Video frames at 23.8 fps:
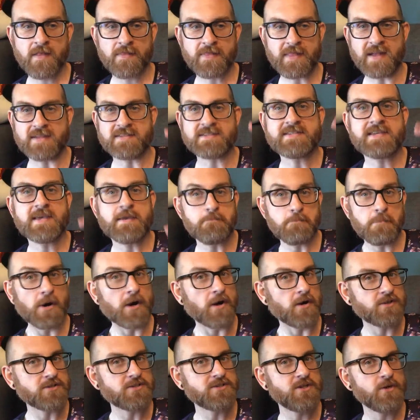that
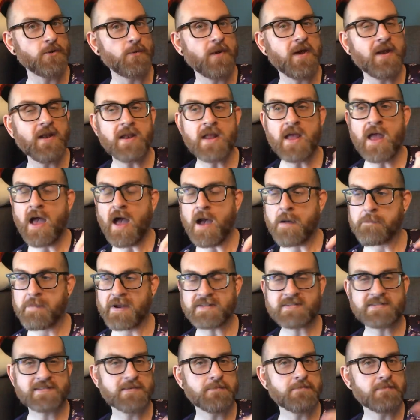timber to it.
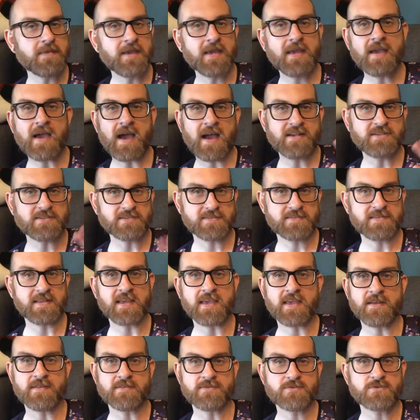But to me, I just
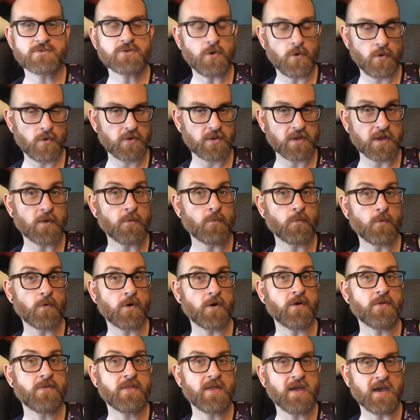think it's totally
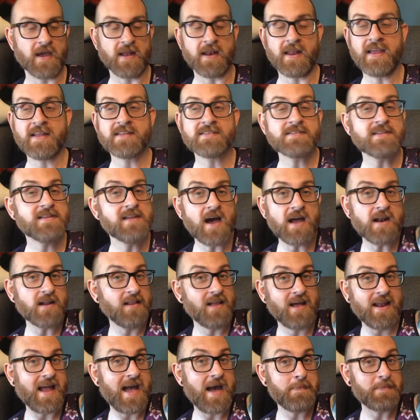worth it. It not a
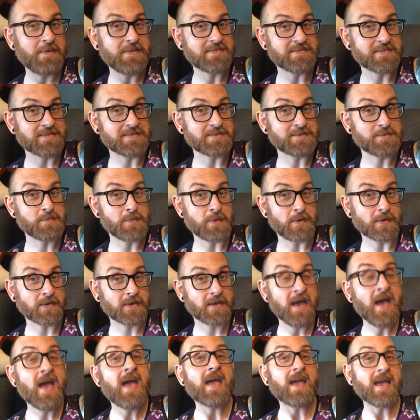lot happens in this
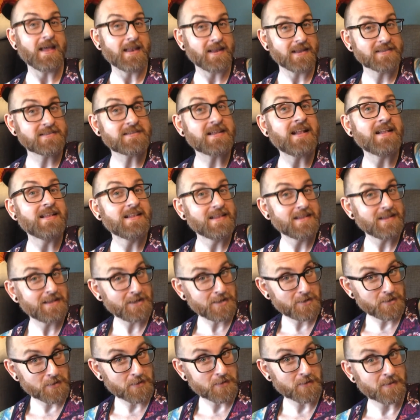book. It is
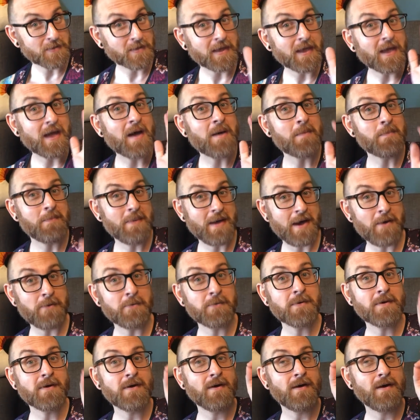literally
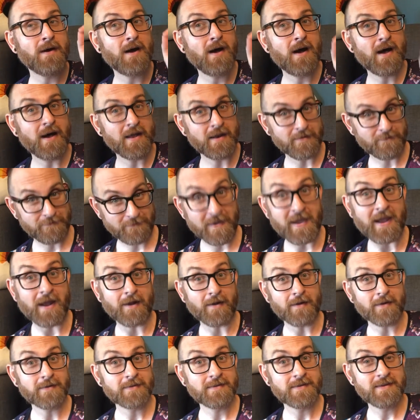about an
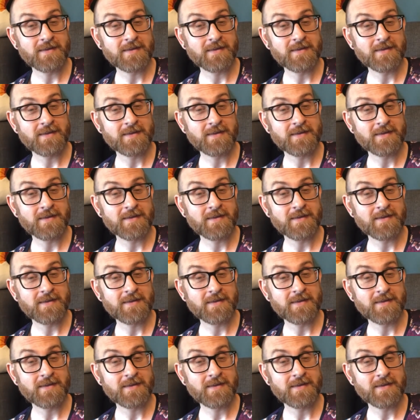affair,